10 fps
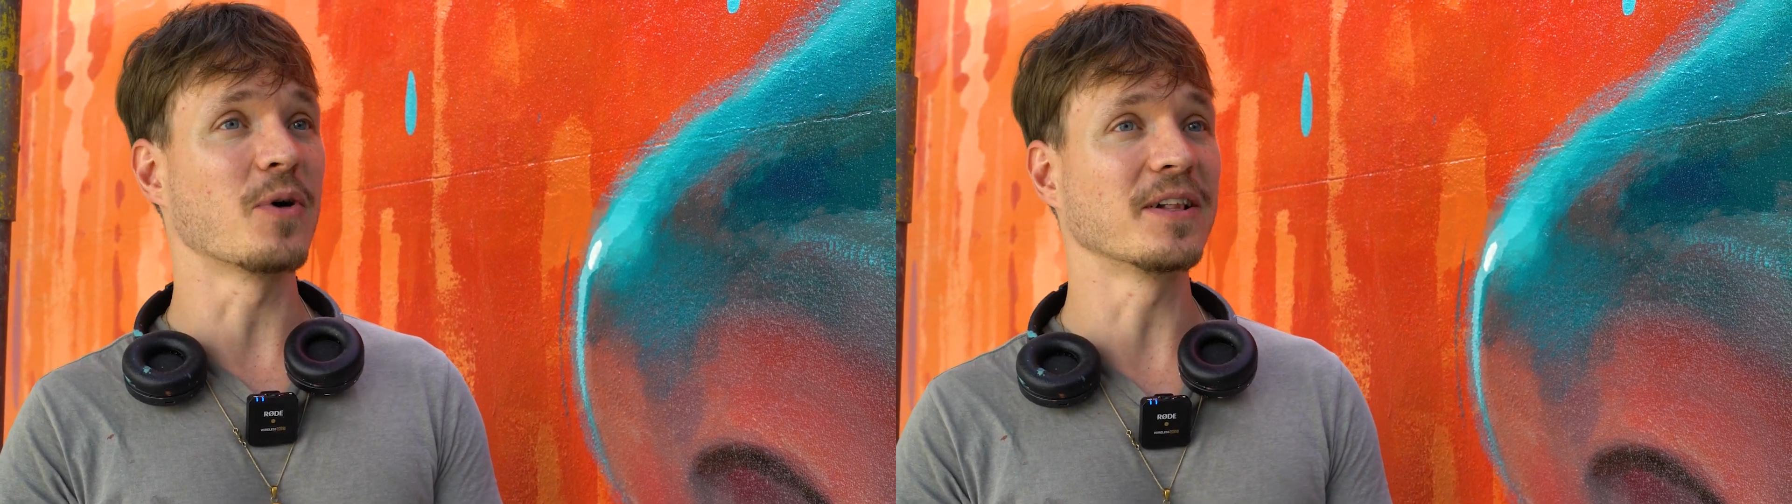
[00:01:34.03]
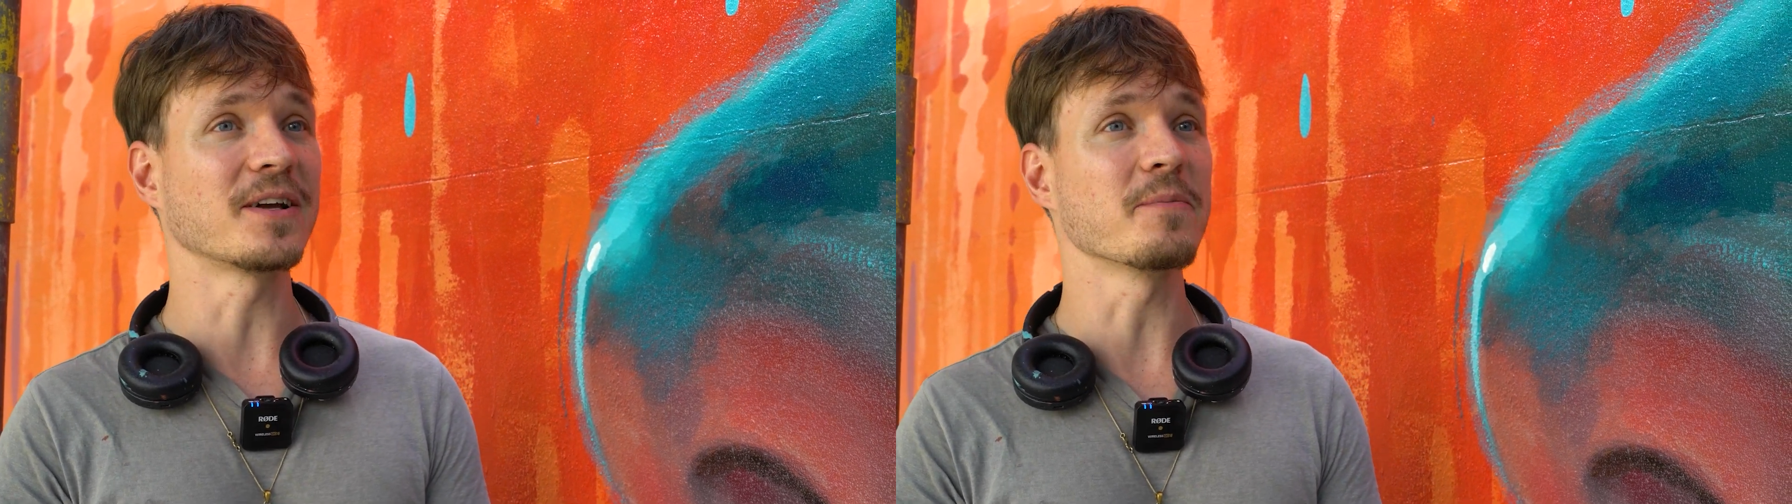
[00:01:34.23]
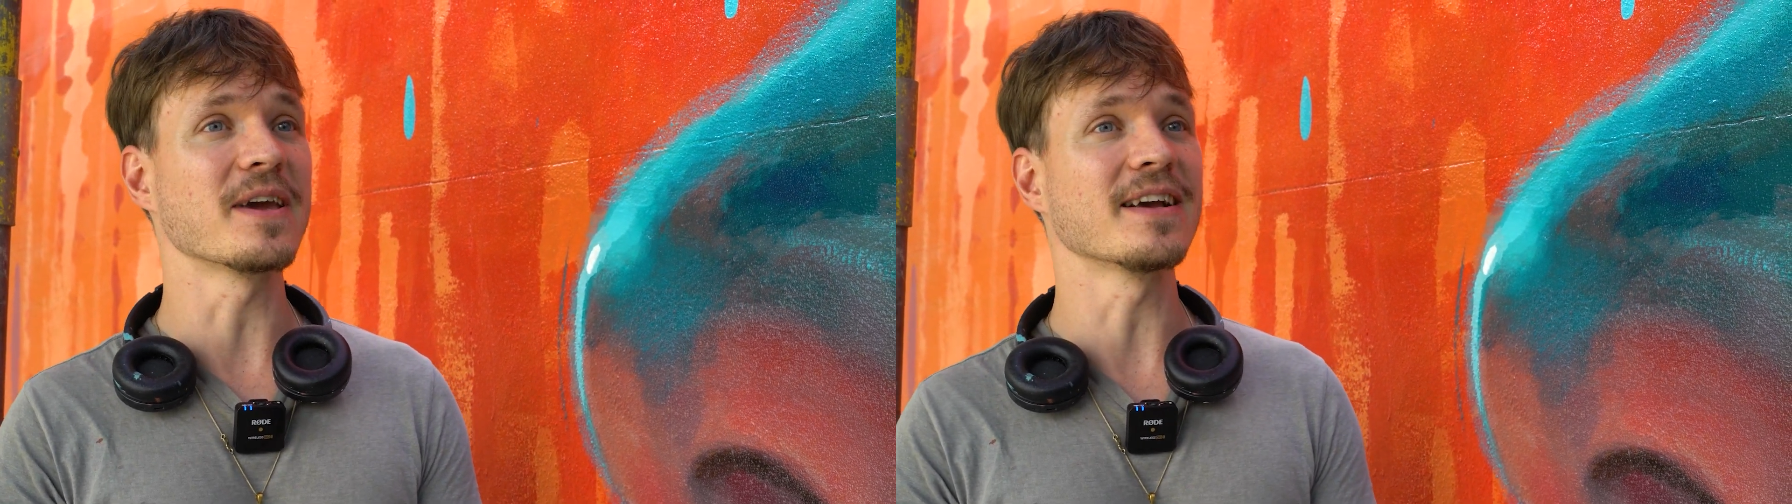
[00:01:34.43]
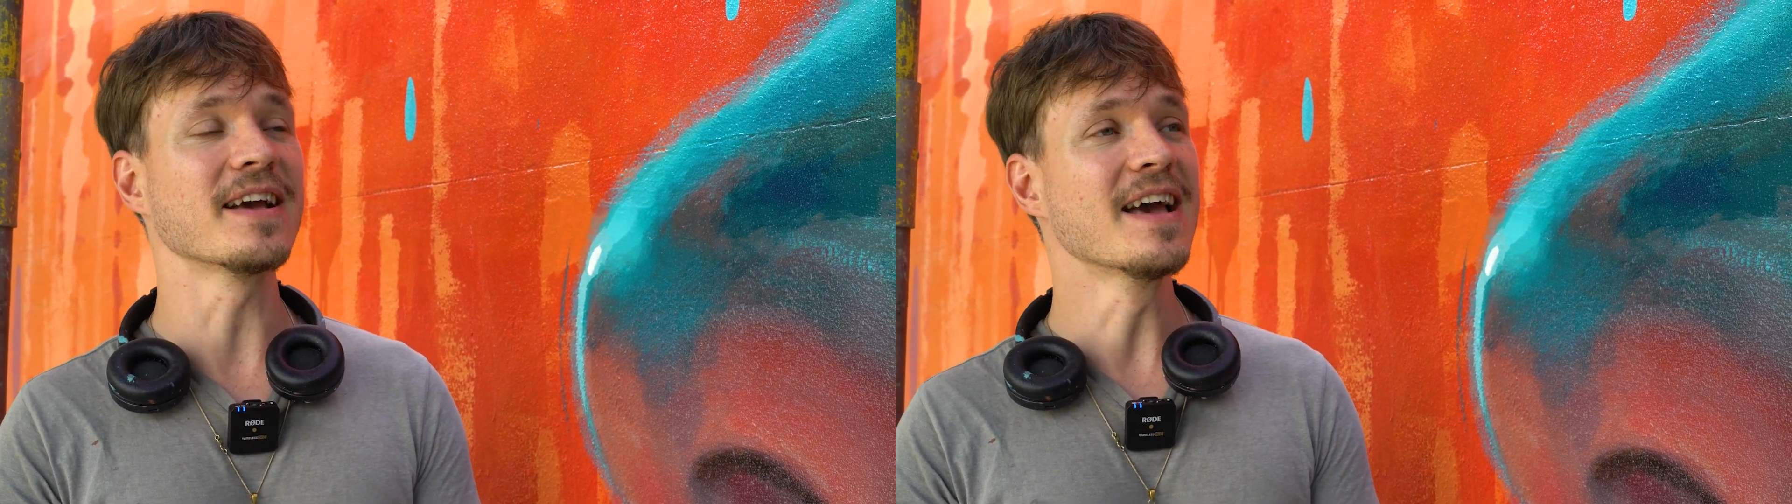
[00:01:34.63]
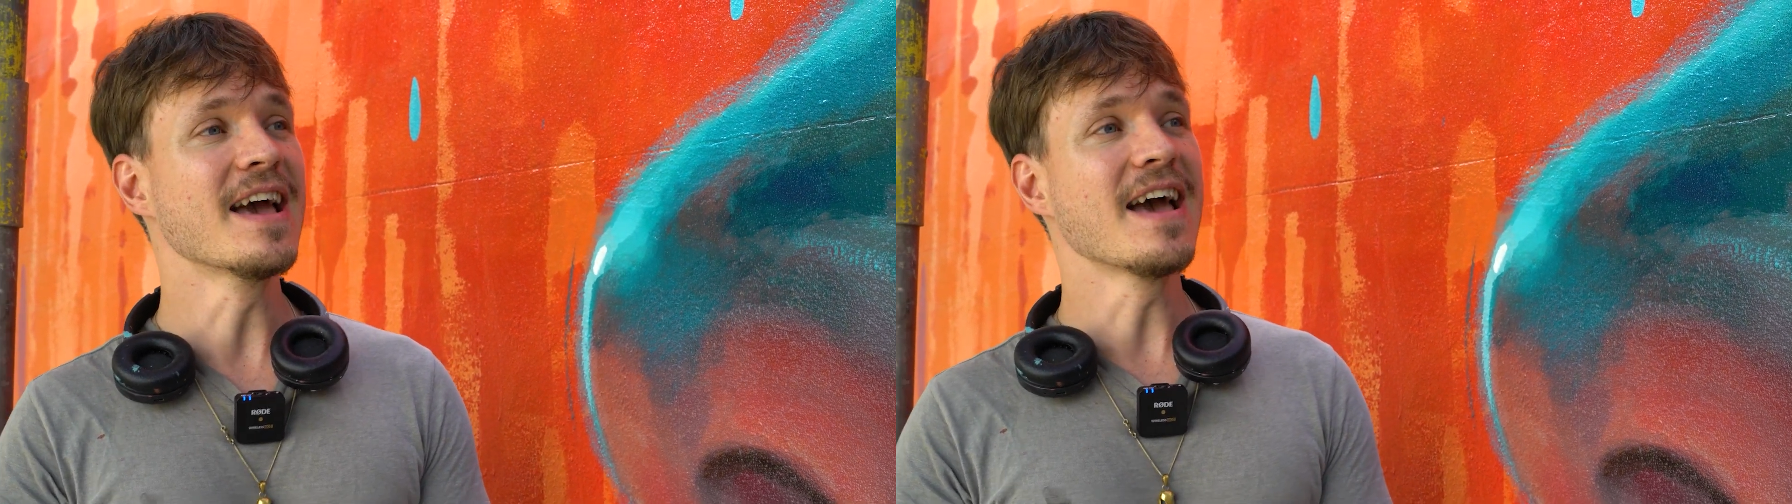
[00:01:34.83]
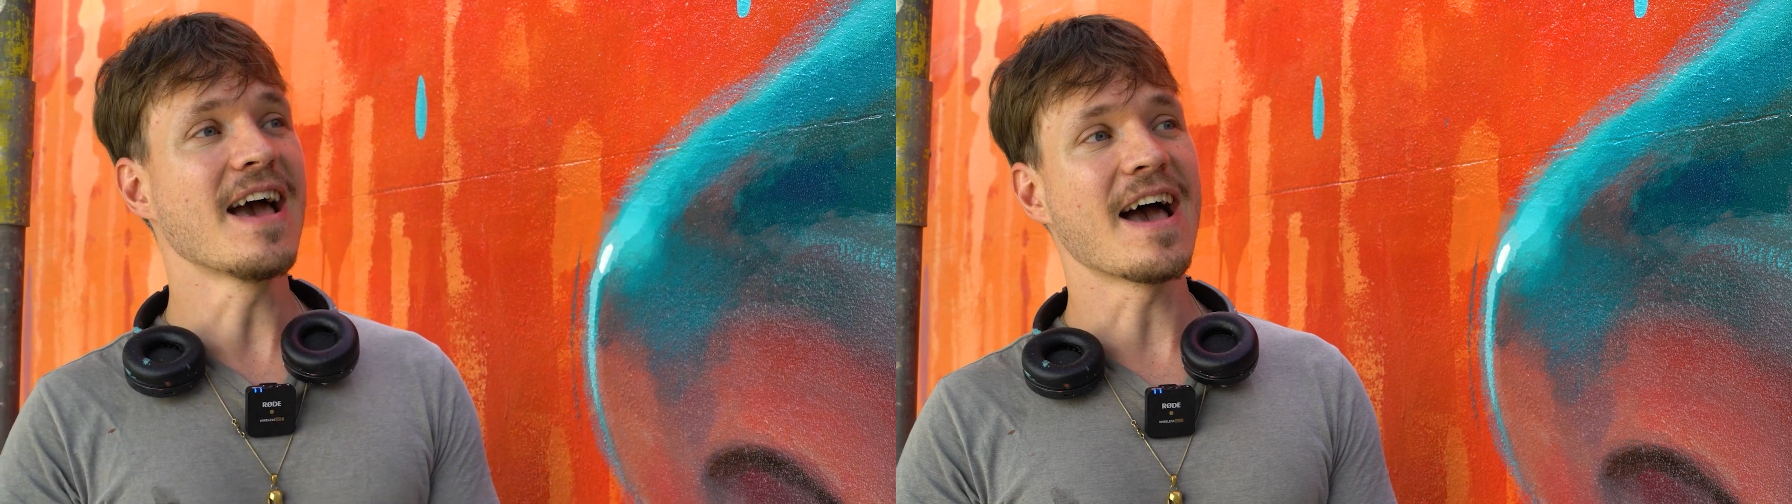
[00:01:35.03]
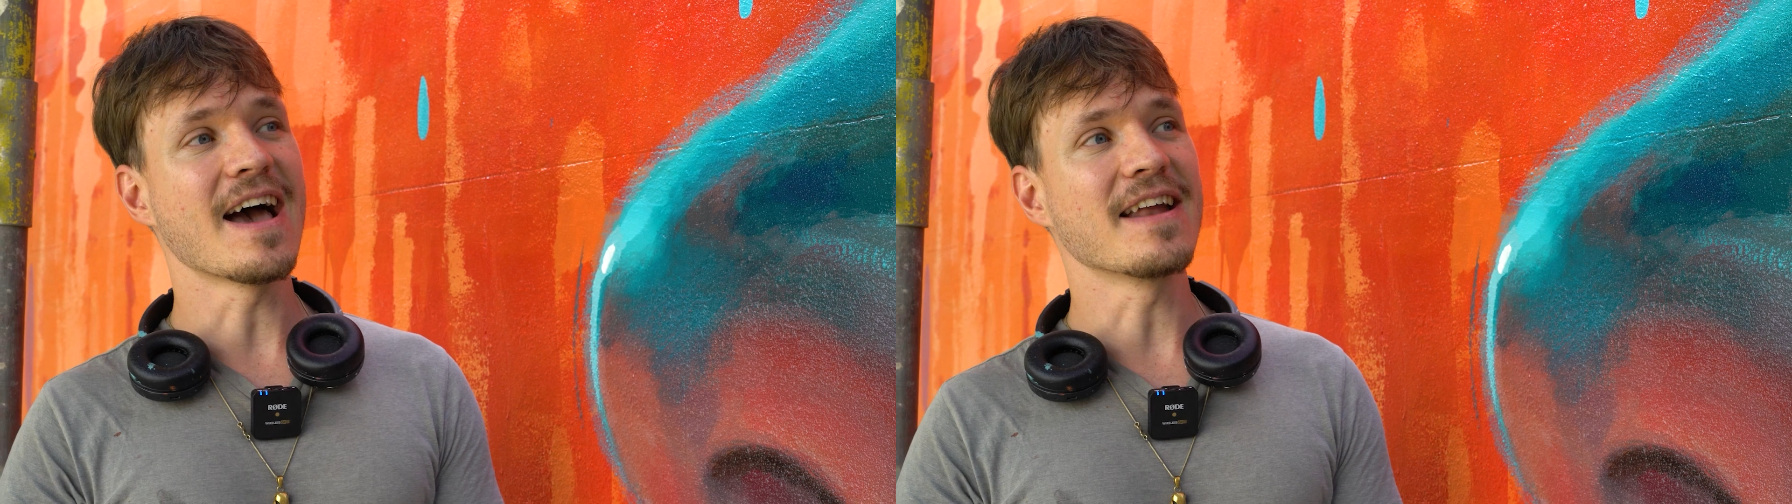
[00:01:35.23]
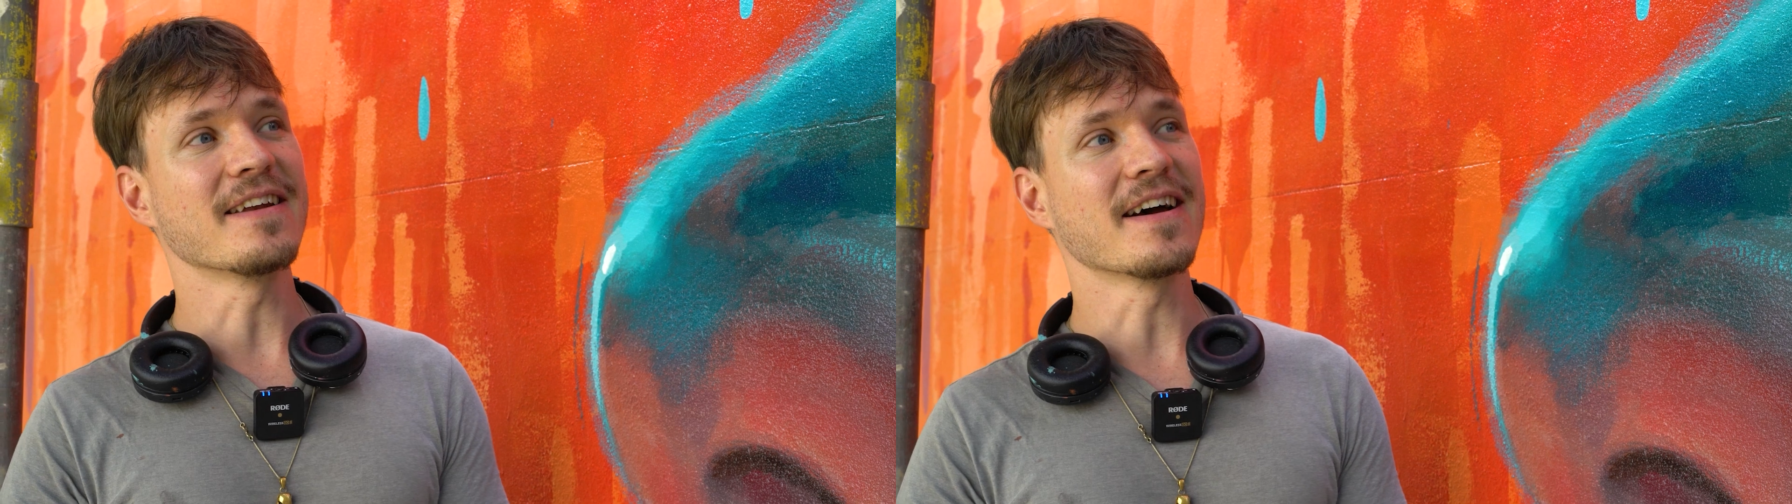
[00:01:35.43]
welcoming,
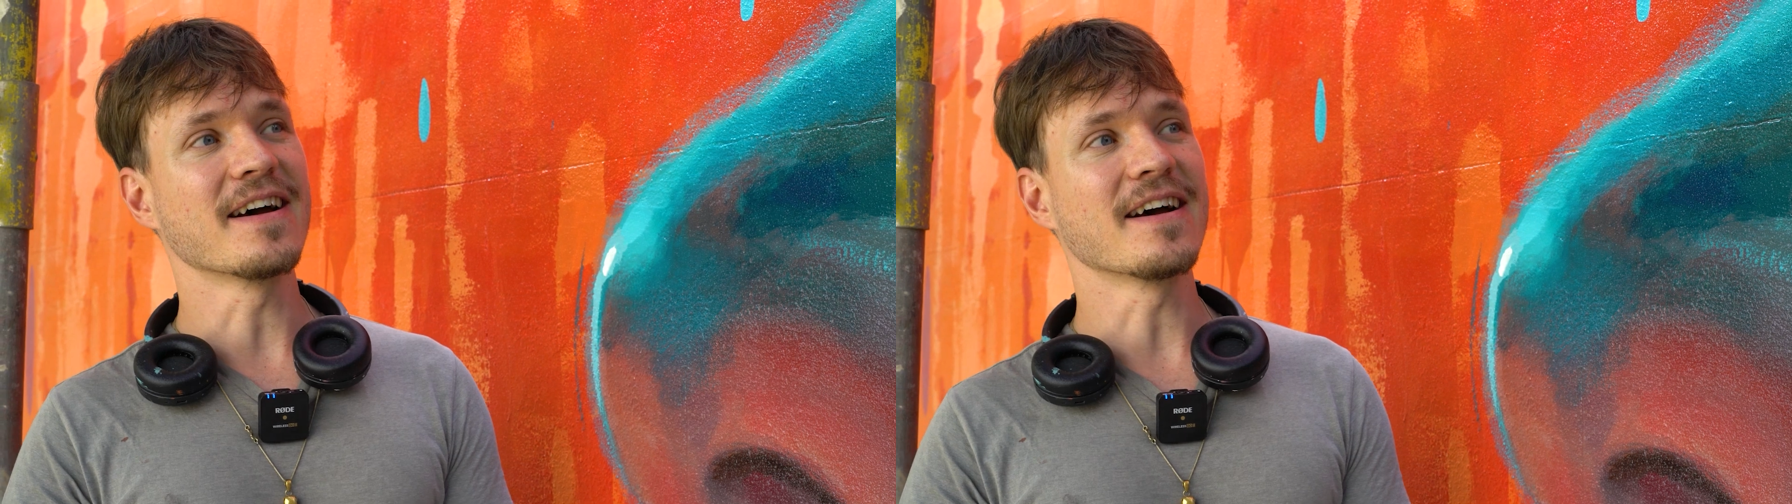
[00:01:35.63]
and